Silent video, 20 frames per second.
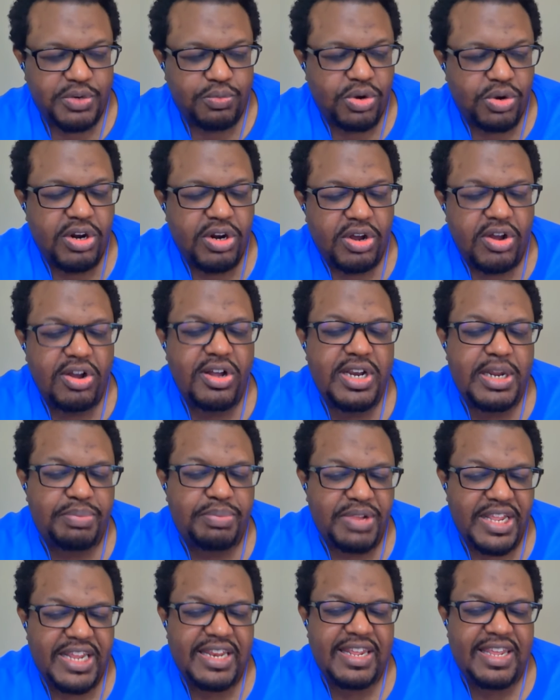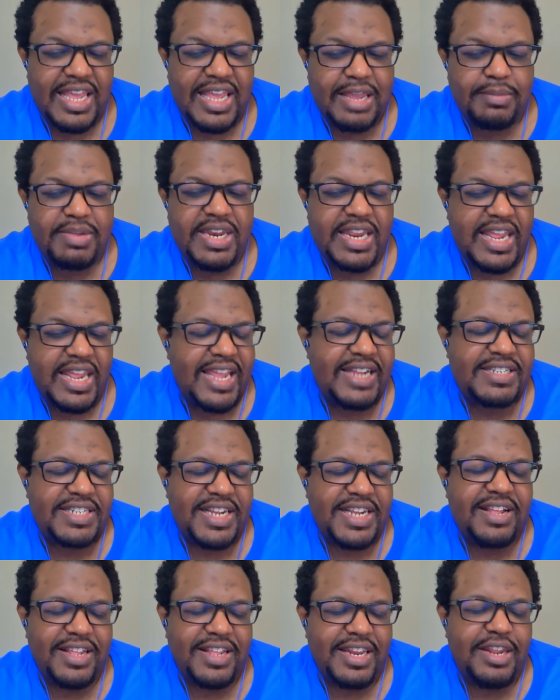you went on and played the game in the
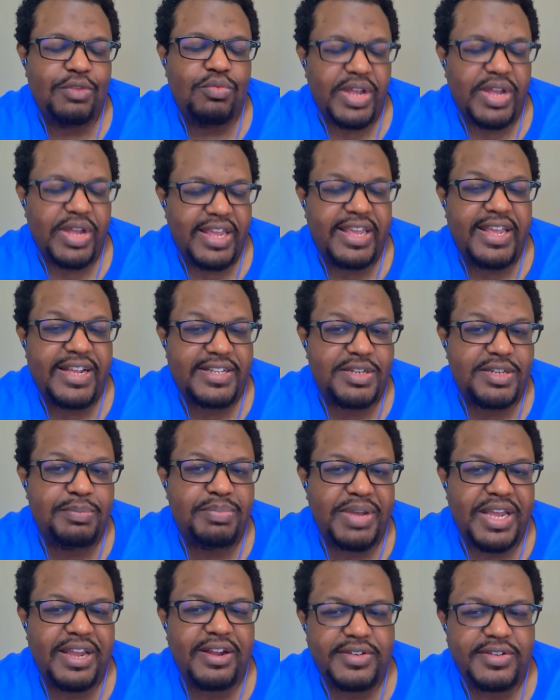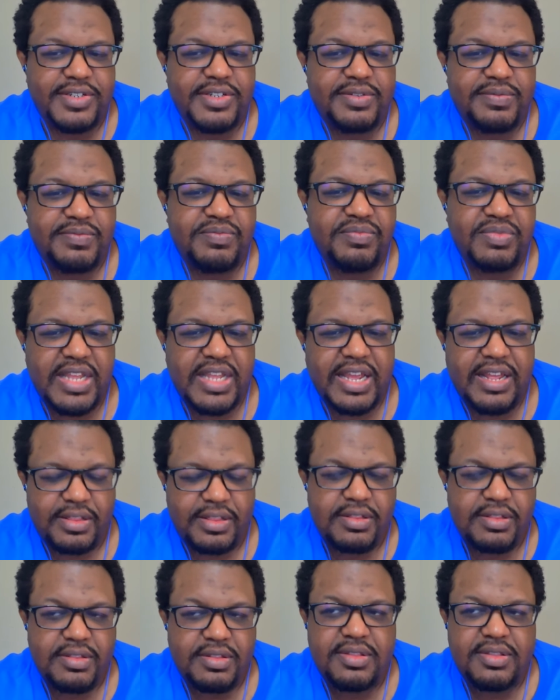ATL anyway against the Bears
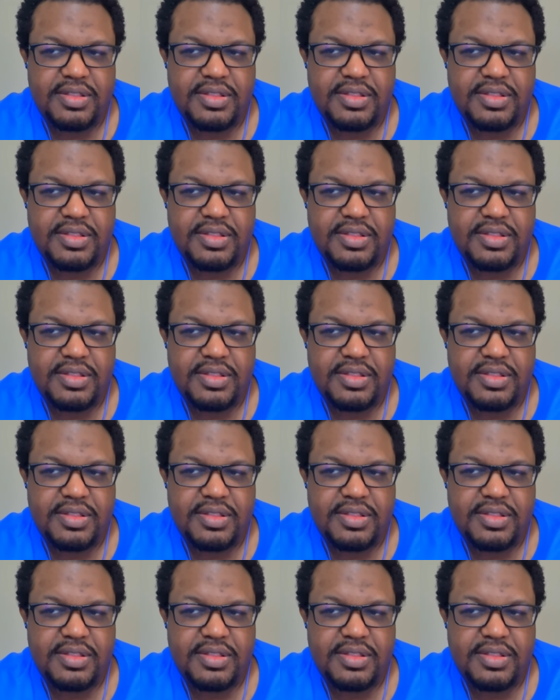that